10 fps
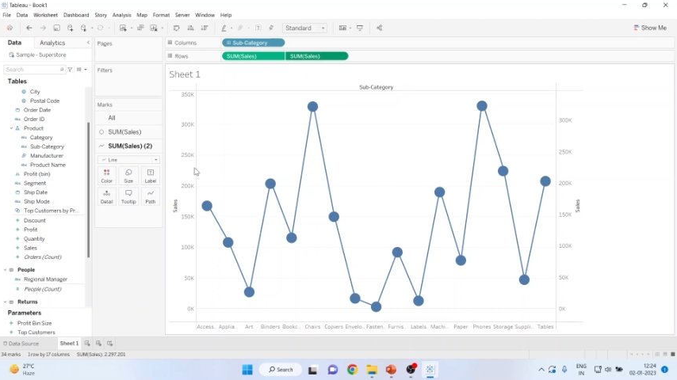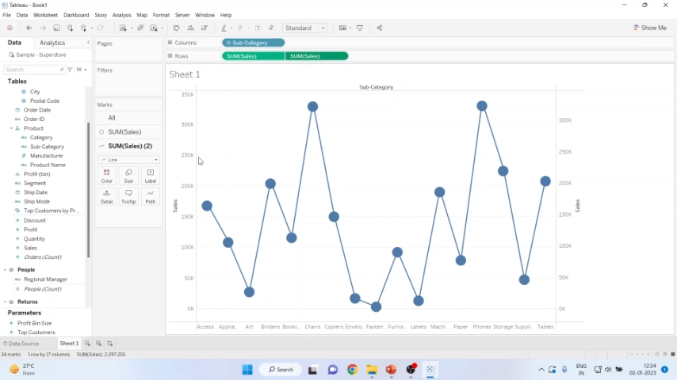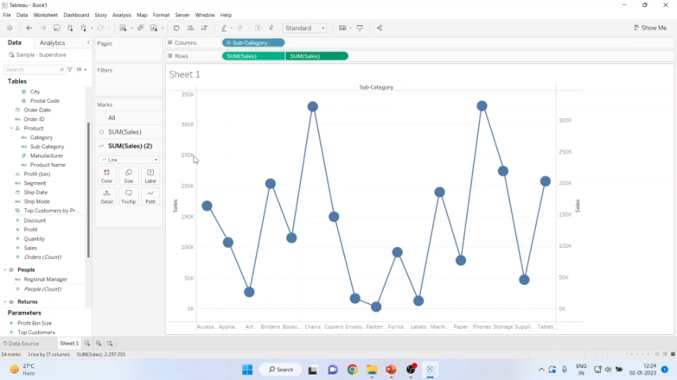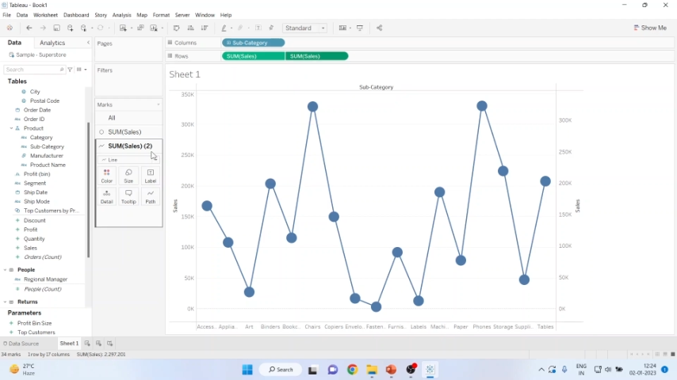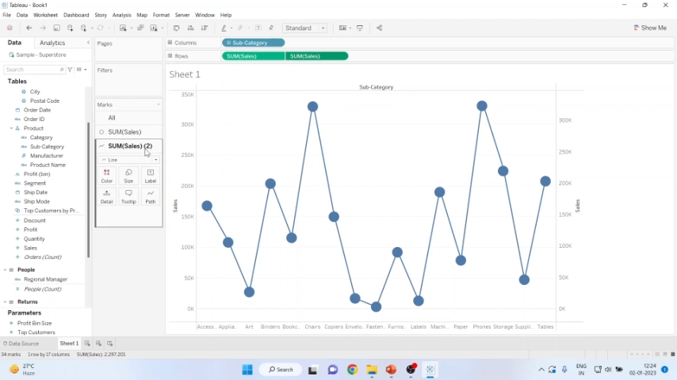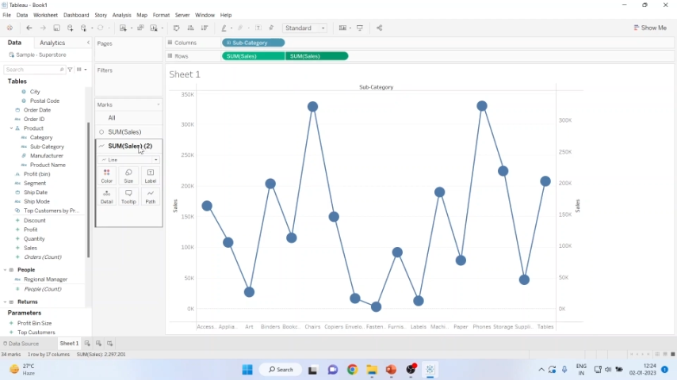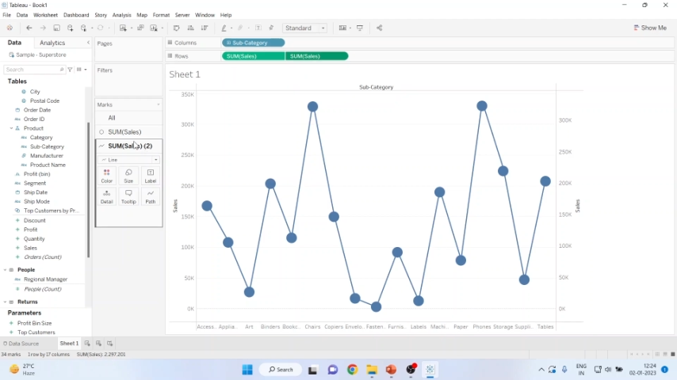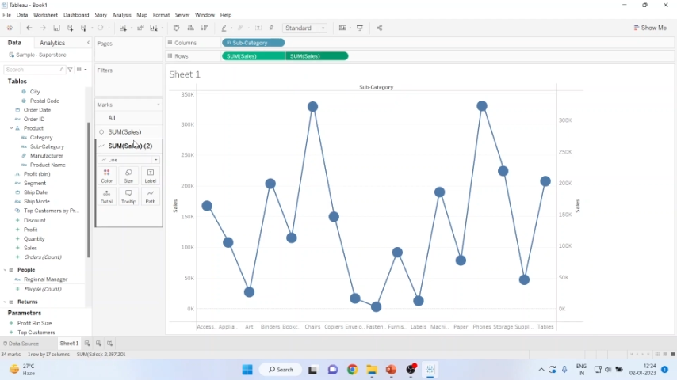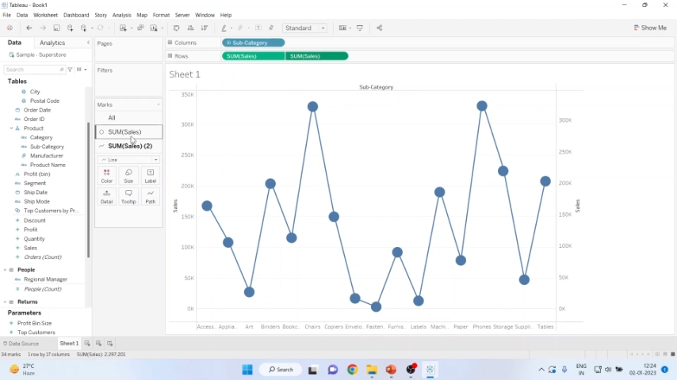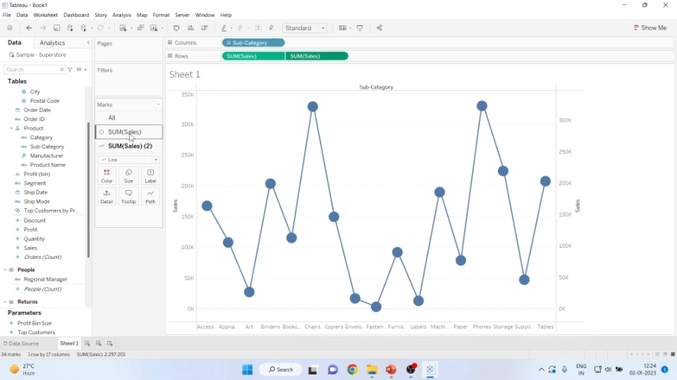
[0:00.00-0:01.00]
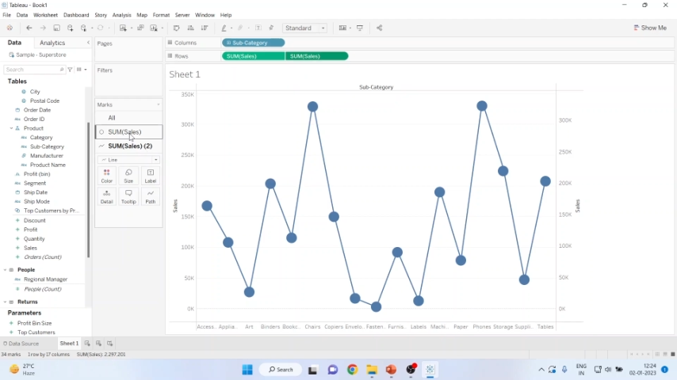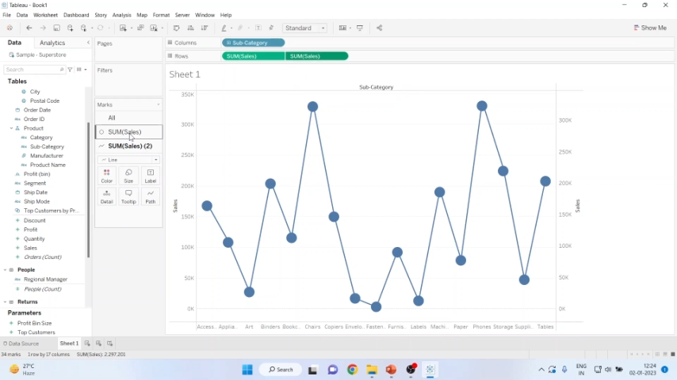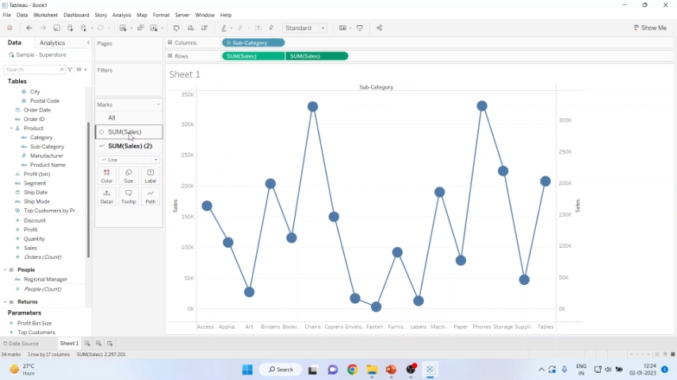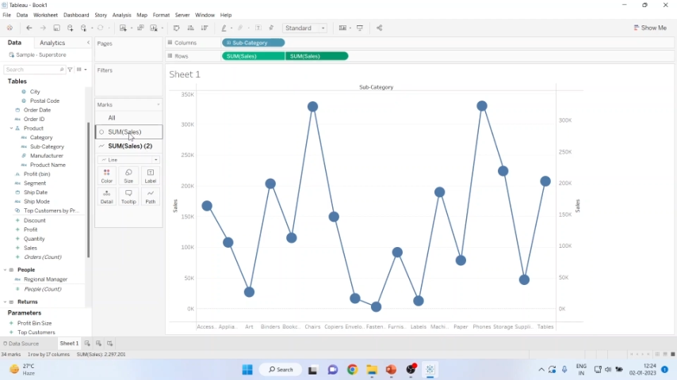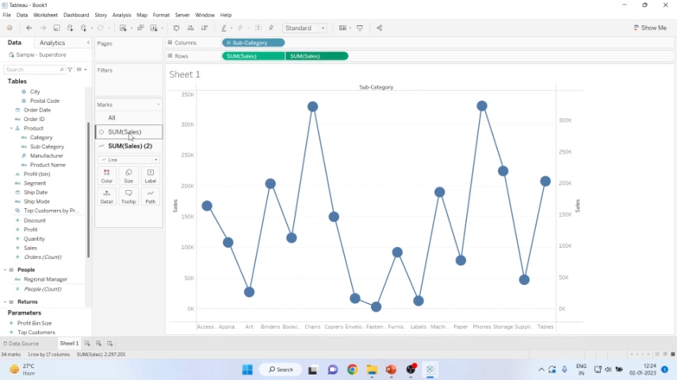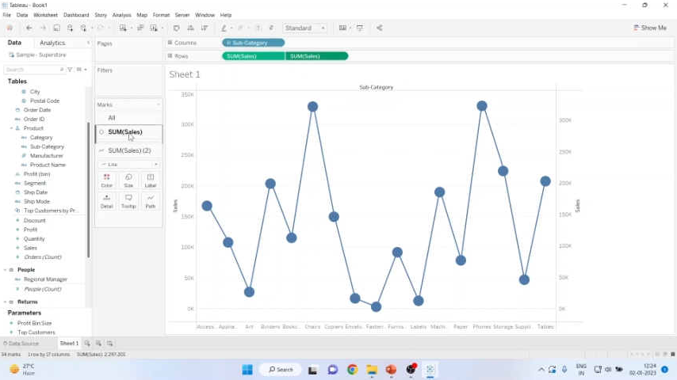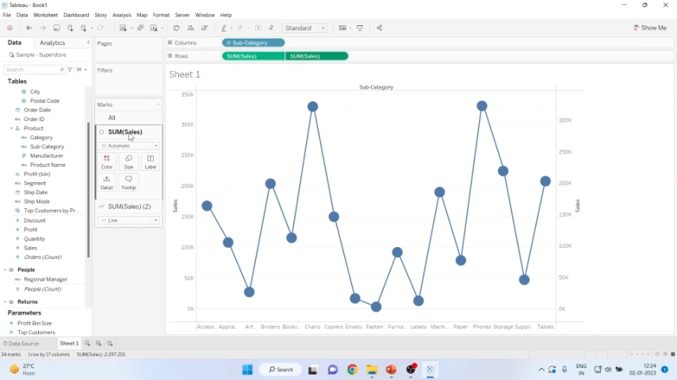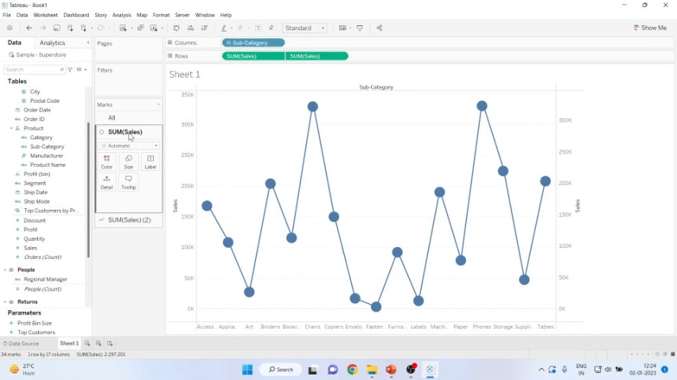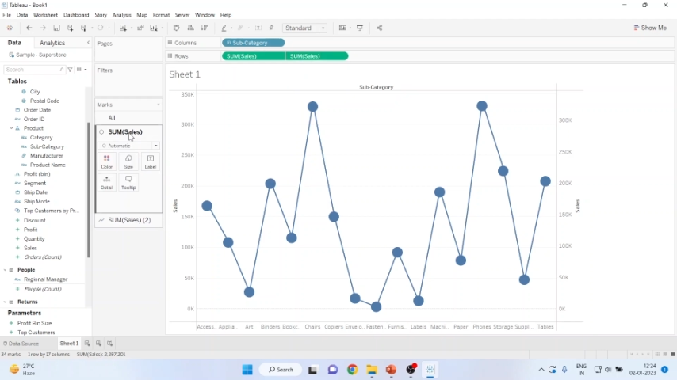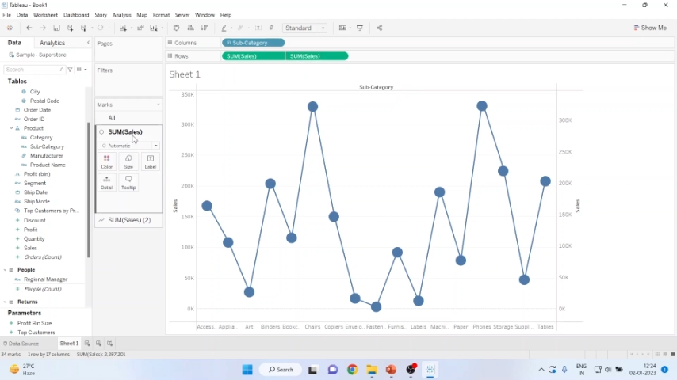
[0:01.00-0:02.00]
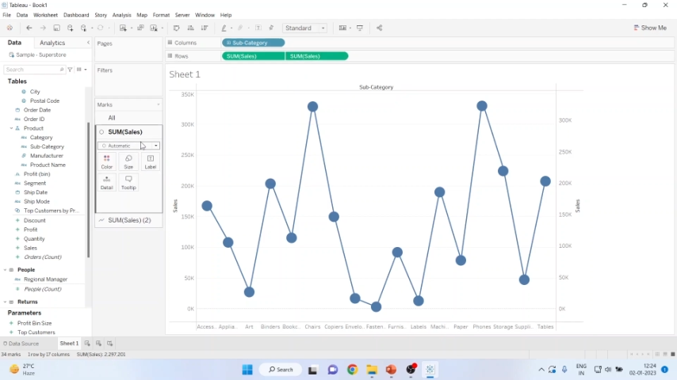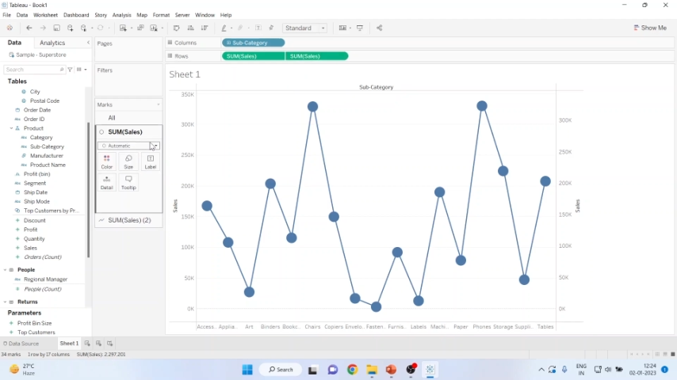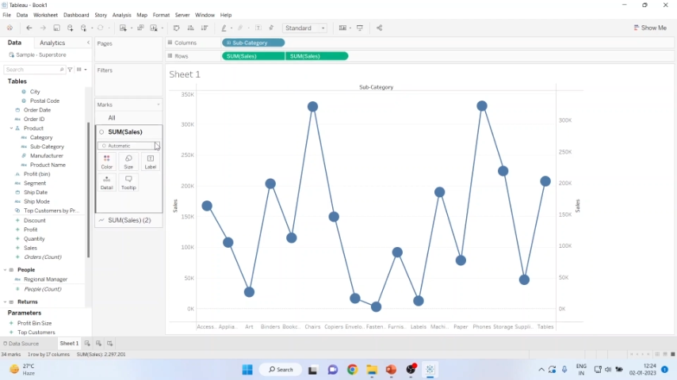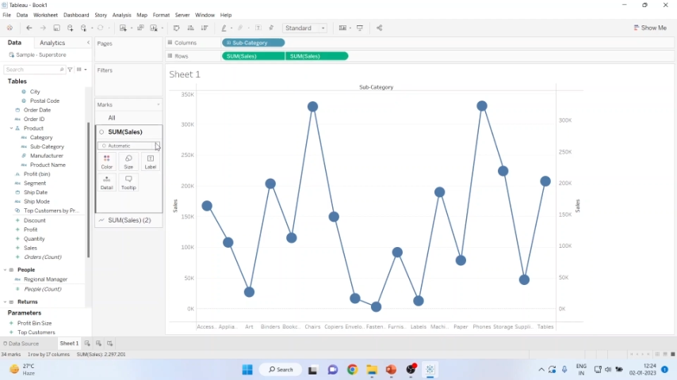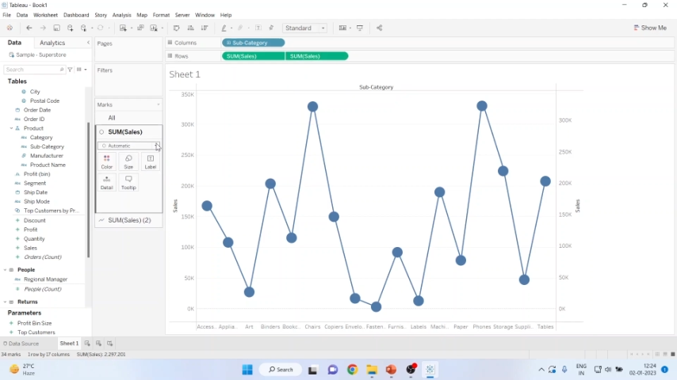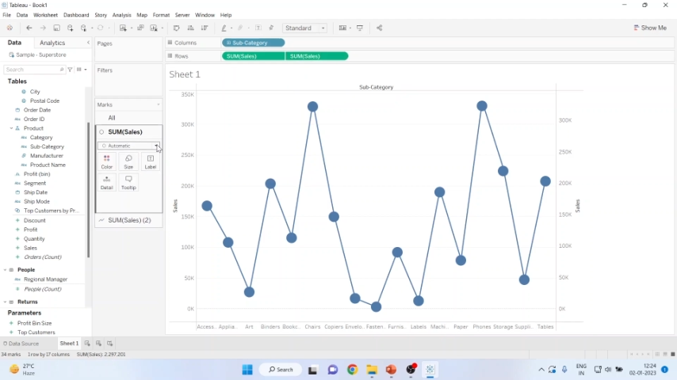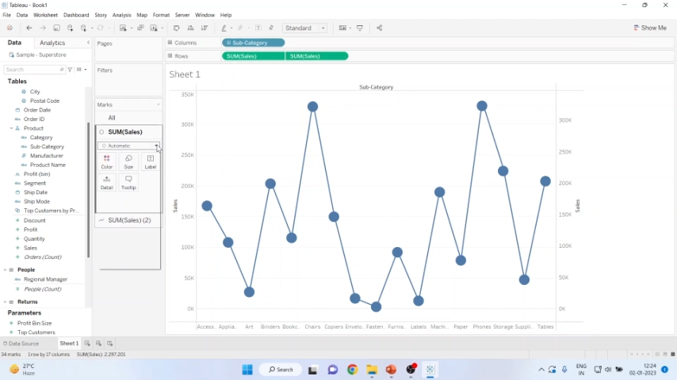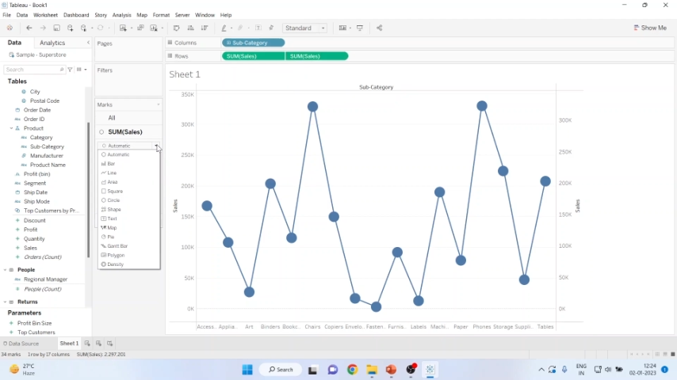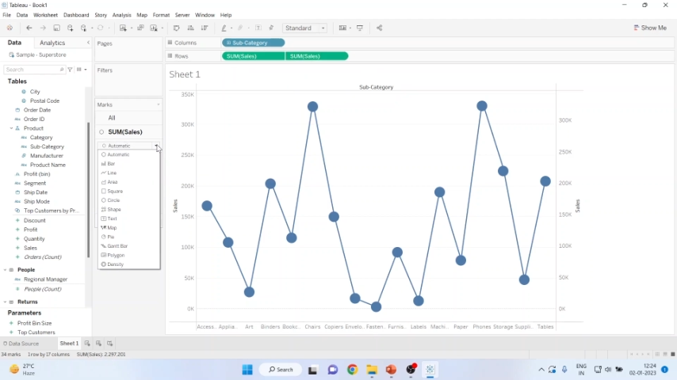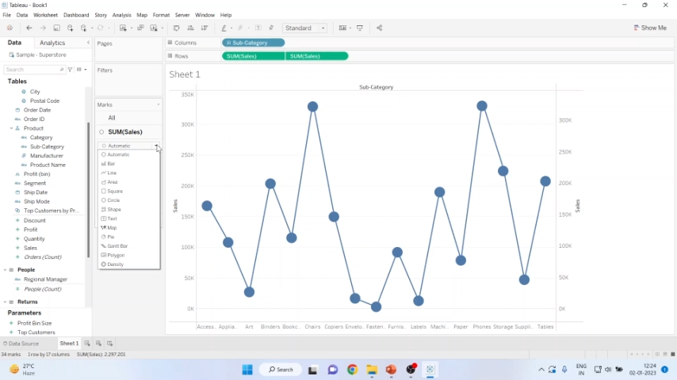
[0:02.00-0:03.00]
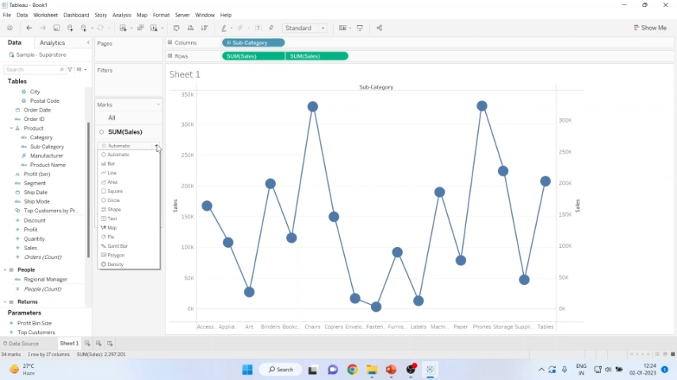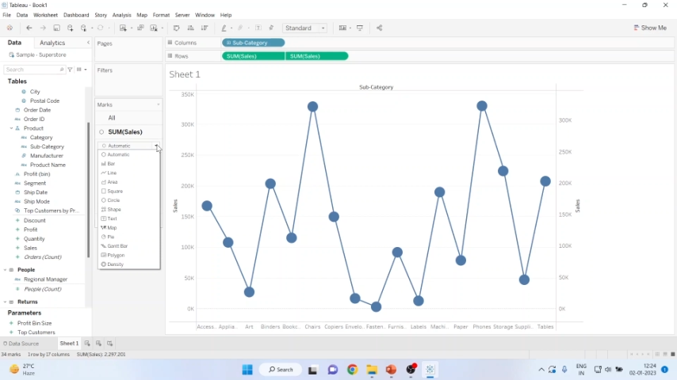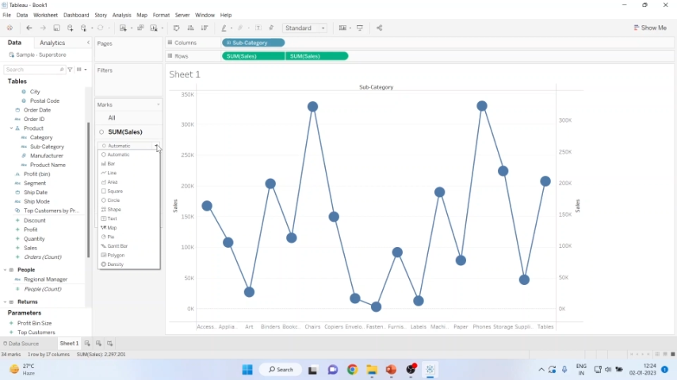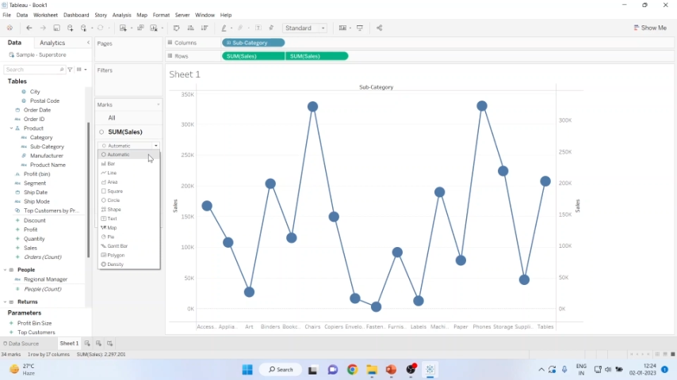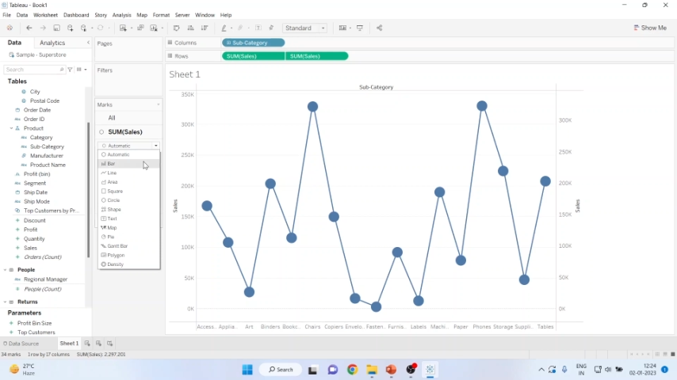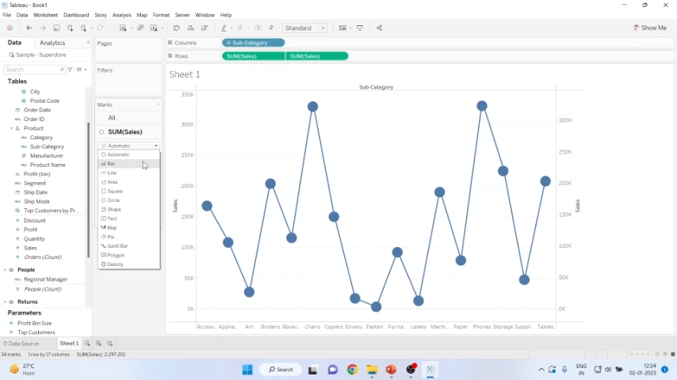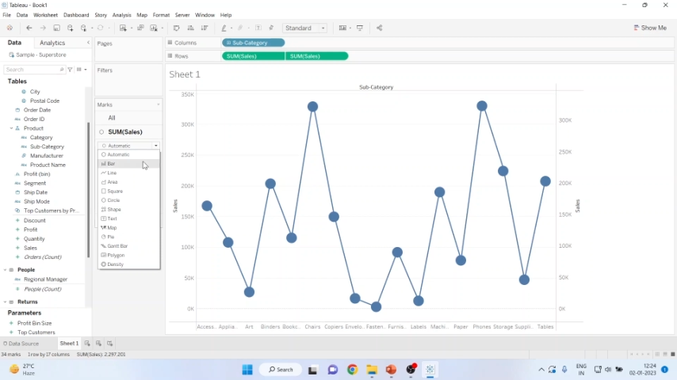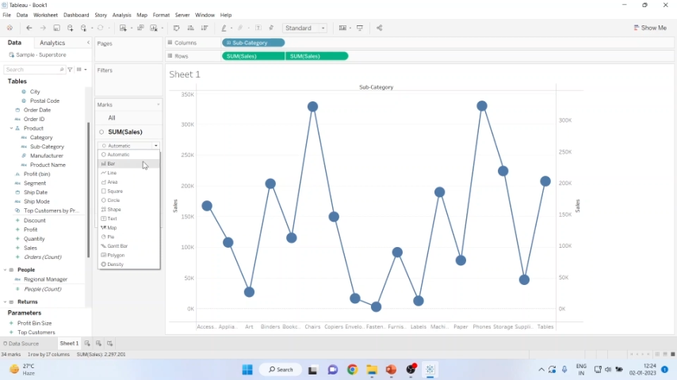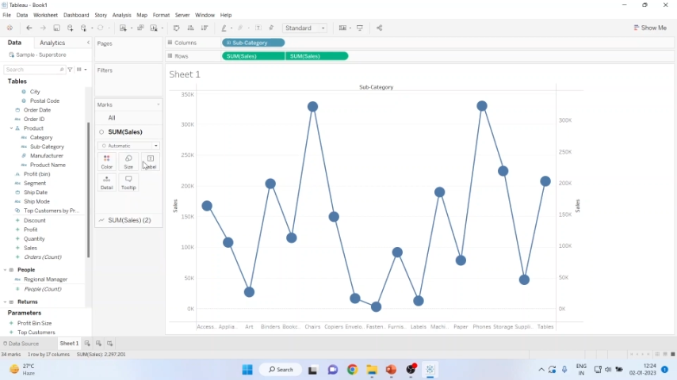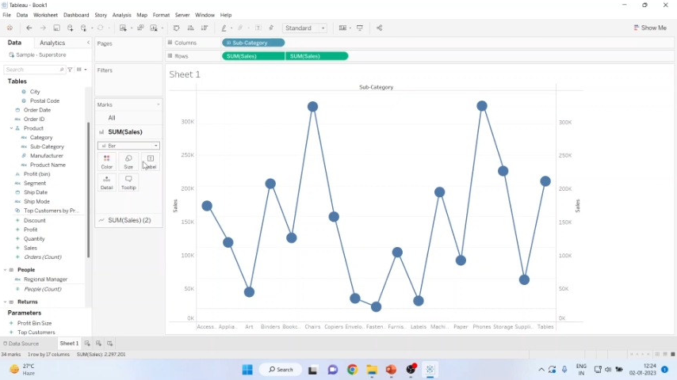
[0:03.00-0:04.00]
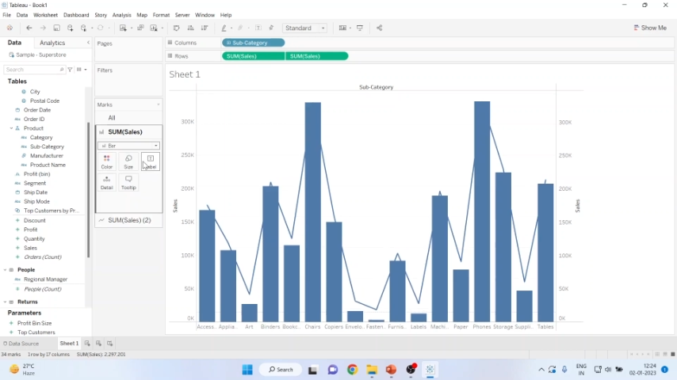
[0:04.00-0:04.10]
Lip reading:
Nobody's mouth can be seen.